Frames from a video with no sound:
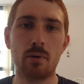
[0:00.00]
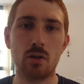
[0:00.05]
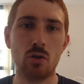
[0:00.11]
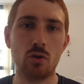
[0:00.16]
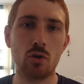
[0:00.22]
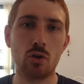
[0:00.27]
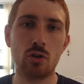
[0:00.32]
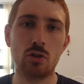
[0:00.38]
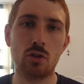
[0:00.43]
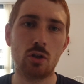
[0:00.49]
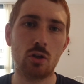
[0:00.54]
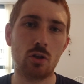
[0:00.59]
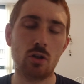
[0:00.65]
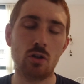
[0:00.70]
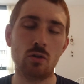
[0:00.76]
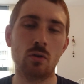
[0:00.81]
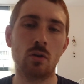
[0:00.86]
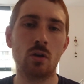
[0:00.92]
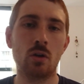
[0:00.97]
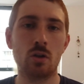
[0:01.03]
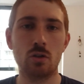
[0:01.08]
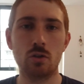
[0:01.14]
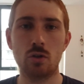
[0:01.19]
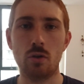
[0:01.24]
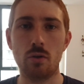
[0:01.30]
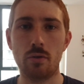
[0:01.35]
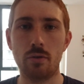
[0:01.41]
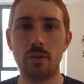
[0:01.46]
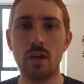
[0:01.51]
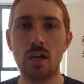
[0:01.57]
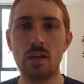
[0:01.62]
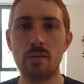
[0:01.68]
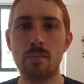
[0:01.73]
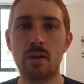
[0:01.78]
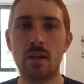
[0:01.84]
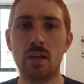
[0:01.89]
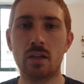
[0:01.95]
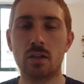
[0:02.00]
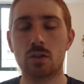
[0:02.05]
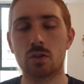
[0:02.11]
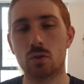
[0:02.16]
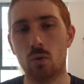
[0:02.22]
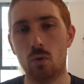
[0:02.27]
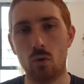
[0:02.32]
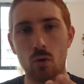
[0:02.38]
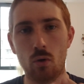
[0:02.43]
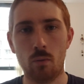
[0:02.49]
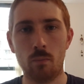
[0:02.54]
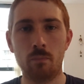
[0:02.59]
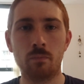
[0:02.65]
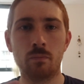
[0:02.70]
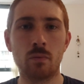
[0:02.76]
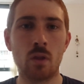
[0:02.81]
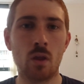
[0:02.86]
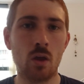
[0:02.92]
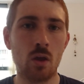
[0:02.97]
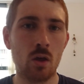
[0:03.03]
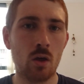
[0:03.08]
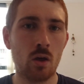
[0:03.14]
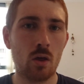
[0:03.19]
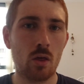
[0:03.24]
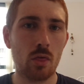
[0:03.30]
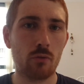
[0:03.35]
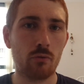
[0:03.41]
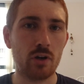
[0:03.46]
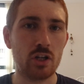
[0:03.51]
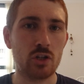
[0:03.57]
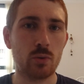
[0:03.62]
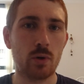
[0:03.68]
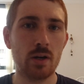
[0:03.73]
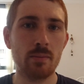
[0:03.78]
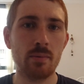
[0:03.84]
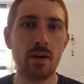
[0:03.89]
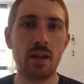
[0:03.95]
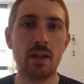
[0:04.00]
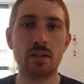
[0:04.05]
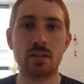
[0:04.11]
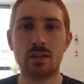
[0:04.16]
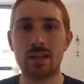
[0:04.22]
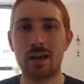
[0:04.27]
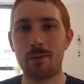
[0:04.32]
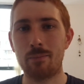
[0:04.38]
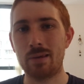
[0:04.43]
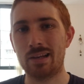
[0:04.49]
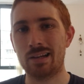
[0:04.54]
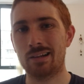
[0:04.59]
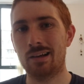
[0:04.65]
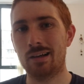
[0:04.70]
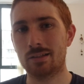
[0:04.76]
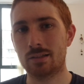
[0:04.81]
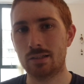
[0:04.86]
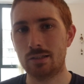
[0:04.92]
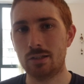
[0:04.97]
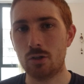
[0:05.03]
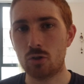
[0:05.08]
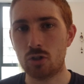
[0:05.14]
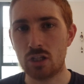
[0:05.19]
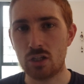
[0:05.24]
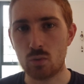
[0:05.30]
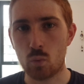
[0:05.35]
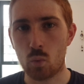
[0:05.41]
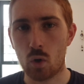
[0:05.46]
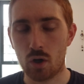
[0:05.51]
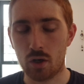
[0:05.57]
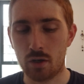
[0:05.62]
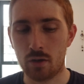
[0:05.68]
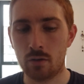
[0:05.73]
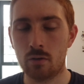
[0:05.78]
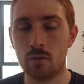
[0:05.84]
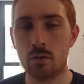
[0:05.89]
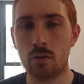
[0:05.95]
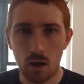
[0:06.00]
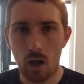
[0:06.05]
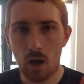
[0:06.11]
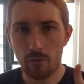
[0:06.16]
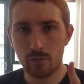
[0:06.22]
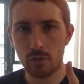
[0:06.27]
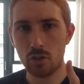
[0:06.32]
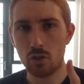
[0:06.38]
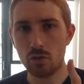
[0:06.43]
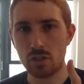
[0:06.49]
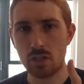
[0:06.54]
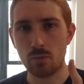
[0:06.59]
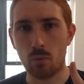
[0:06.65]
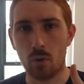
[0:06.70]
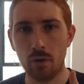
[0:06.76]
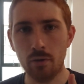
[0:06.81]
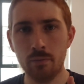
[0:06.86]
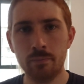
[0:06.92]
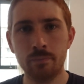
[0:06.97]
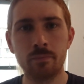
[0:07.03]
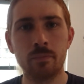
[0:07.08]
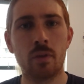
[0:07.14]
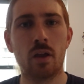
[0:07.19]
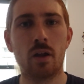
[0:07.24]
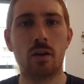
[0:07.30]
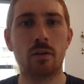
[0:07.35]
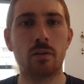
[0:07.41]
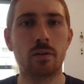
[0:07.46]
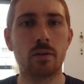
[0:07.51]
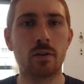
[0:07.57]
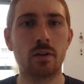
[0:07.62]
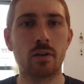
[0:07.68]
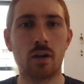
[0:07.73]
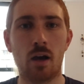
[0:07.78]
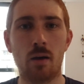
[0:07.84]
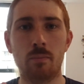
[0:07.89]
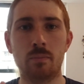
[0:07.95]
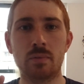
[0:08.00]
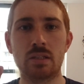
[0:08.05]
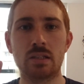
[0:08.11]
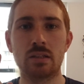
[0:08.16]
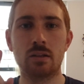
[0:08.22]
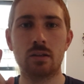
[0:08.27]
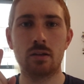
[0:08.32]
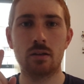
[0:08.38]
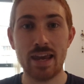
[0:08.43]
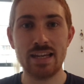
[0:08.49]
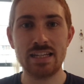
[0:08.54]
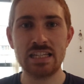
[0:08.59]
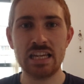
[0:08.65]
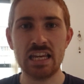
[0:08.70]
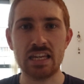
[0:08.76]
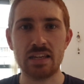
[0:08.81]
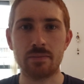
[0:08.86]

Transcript: but you could do two 30 minutes or three 20 minutes, and that would be classed as UT1. After UT1 comes AT.